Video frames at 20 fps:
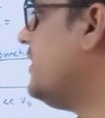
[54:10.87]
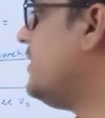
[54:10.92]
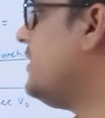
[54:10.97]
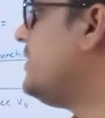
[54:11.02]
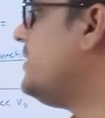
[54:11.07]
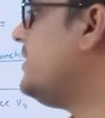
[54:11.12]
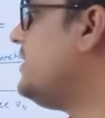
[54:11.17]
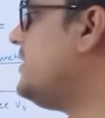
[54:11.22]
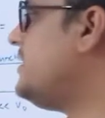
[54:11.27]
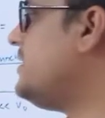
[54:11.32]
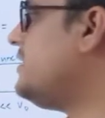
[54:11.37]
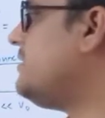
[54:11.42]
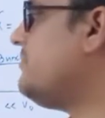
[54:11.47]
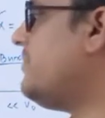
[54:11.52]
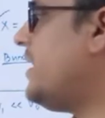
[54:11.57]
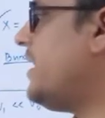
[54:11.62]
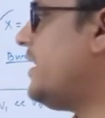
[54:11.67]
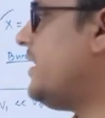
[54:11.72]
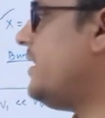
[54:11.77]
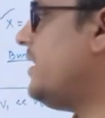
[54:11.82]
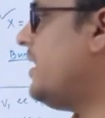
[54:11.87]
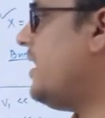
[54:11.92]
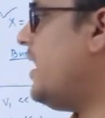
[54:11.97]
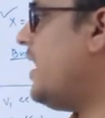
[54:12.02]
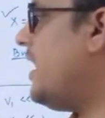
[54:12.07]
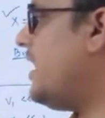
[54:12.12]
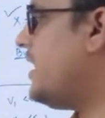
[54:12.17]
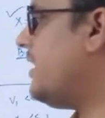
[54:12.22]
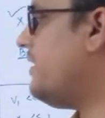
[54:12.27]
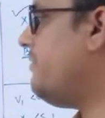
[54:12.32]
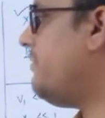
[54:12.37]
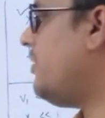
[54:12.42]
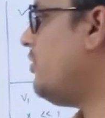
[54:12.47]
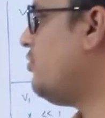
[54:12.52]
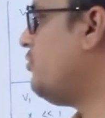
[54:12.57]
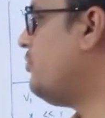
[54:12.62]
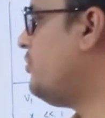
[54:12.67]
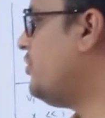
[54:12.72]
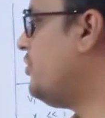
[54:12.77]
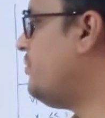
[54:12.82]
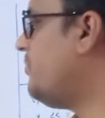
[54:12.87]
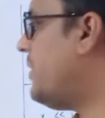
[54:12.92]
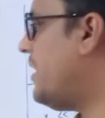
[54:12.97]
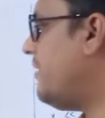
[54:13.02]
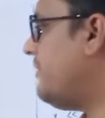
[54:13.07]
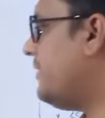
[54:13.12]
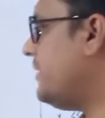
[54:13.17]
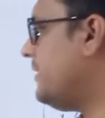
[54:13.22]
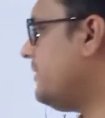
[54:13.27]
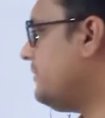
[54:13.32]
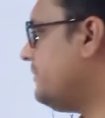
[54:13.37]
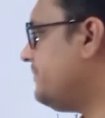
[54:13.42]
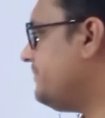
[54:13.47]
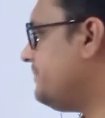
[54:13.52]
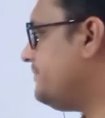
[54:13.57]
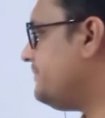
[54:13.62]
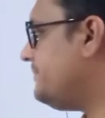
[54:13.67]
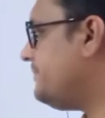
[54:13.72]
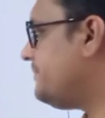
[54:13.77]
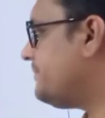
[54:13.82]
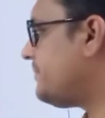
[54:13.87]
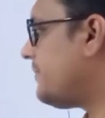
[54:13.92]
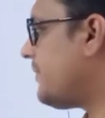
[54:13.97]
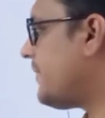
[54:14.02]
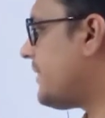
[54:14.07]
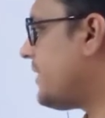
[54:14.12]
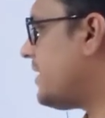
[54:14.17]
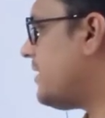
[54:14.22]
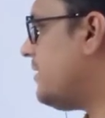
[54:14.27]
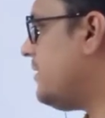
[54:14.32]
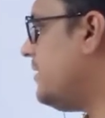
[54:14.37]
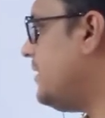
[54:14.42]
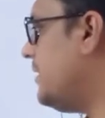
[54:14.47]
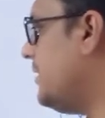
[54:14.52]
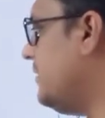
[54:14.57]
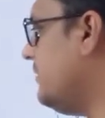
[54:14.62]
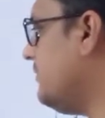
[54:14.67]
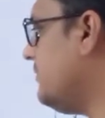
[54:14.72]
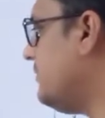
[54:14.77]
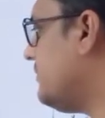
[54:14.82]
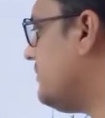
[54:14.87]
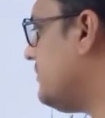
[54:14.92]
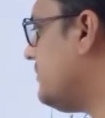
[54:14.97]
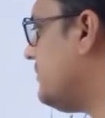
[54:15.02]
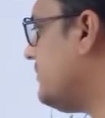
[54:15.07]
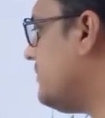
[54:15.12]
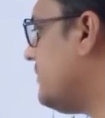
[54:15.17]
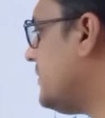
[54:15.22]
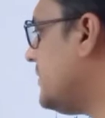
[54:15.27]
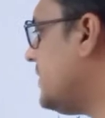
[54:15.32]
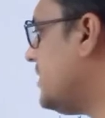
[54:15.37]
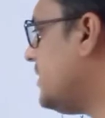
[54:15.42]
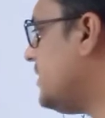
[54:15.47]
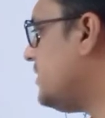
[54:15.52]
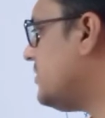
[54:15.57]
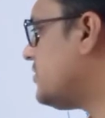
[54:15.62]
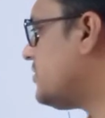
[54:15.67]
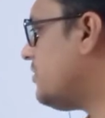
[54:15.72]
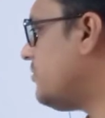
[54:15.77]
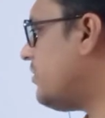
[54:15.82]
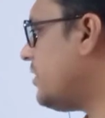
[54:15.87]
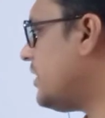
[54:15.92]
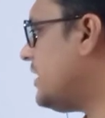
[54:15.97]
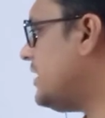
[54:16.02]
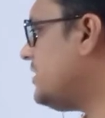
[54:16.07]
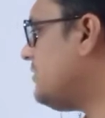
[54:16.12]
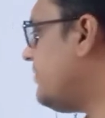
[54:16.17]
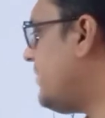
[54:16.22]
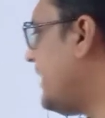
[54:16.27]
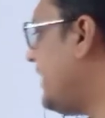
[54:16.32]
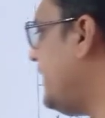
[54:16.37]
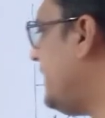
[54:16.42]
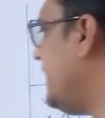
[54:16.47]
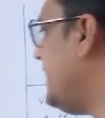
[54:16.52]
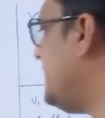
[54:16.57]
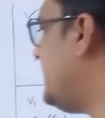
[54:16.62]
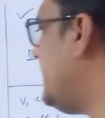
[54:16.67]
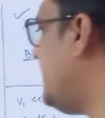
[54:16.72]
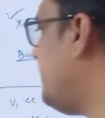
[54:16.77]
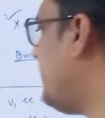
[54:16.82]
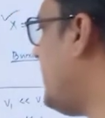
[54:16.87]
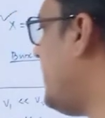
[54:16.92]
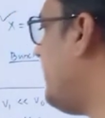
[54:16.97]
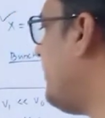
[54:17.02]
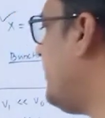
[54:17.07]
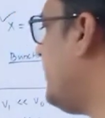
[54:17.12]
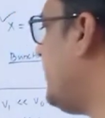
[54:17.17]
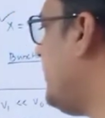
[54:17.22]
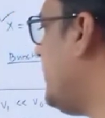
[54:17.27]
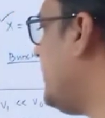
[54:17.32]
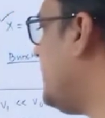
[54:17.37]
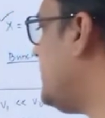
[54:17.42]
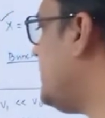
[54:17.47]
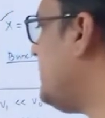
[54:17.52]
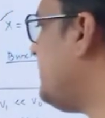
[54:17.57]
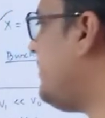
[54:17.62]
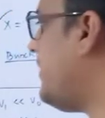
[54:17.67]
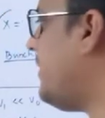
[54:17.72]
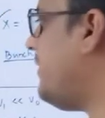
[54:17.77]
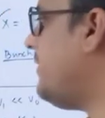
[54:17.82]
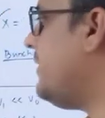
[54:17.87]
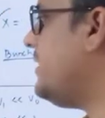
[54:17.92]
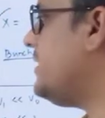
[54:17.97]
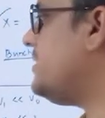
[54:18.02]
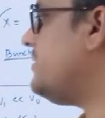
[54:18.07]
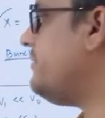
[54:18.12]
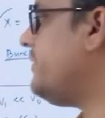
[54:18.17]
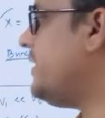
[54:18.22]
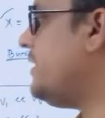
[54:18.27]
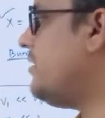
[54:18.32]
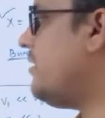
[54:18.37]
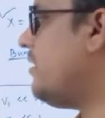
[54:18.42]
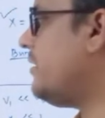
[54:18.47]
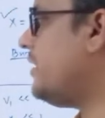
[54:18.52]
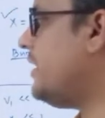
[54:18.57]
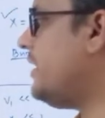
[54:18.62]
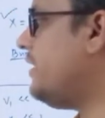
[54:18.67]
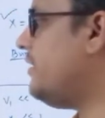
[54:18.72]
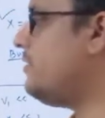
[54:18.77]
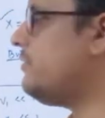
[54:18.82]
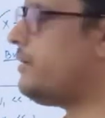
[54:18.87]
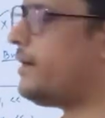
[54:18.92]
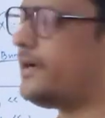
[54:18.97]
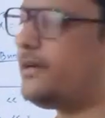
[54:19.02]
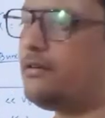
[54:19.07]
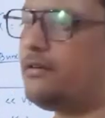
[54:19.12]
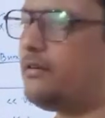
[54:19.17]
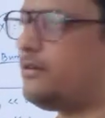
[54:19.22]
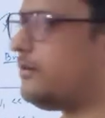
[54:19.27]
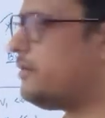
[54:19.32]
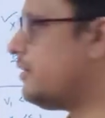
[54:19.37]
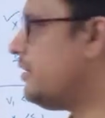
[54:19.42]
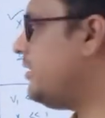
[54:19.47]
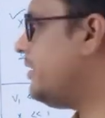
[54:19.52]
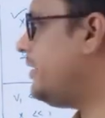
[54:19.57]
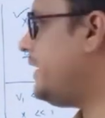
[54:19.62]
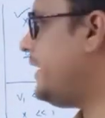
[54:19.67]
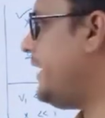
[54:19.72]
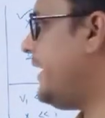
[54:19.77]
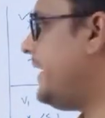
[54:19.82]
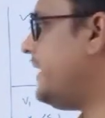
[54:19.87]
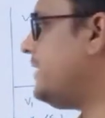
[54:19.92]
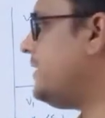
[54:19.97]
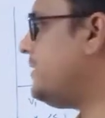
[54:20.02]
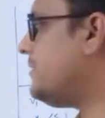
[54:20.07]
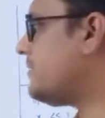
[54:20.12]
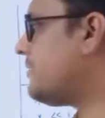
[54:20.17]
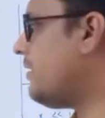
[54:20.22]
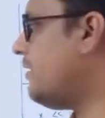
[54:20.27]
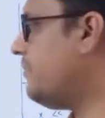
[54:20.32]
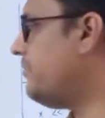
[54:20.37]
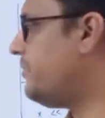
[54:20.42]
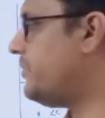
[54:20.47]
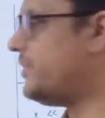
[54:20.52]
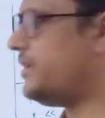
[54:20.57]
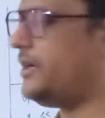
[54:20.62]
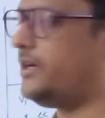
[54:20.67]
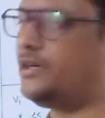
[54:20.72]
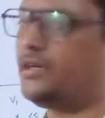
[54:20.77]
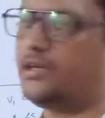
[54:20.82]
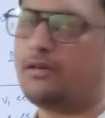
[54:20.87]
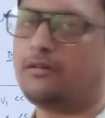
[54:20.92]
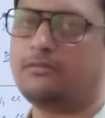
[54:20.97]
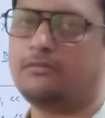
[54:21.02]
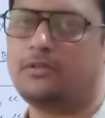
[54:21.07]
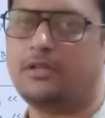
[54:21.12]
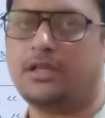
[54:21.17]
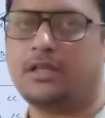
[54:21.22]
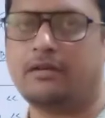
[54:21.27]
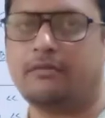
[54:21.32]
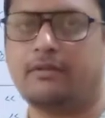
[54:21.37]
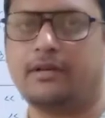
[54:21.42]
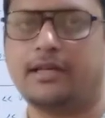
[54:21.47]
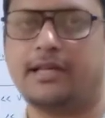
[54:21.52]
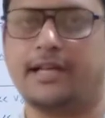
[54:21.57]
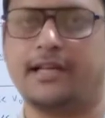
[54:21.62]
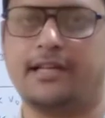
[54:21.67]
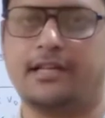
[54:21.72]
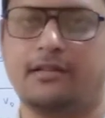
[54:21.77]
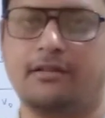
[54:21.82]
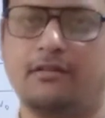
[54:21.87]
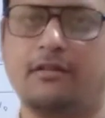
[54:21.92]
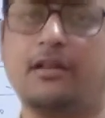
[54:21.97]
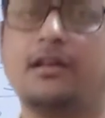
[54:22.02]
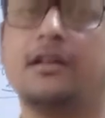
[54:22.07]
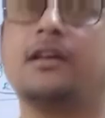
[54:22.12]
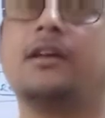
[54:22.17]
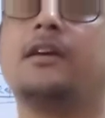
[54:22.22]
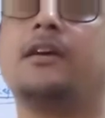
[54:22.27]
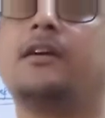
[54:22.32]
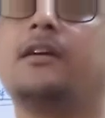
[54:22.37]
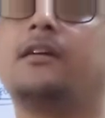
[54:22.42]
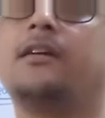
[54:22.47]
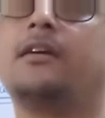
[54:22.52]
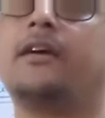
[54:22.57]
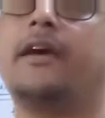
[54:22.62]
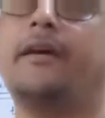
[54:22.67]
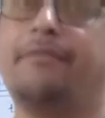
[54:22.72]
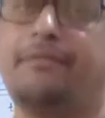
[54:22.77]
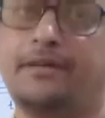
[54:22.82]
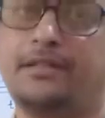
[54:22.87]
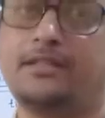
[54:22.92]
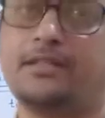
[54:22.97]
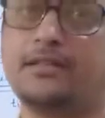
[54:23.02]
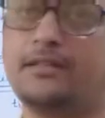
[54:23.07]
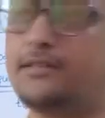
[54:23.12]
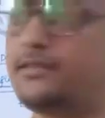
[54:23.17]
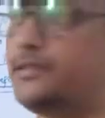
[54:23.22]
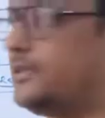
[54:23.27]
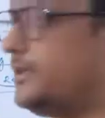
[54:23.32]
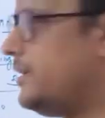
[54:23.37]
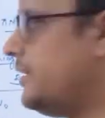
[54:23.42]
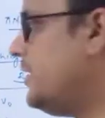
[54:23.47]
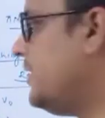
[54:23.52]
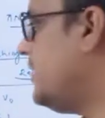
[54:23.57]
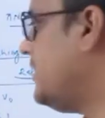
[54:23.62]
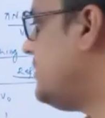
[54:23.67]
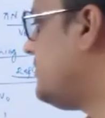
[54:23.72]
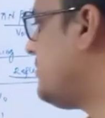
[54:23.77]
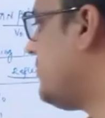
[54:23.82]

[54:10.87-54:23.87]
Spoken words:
this is my RF output power. Done. So what is my DC power? DC power is V naught into I naught. Take this component down, you will get your efficiency. So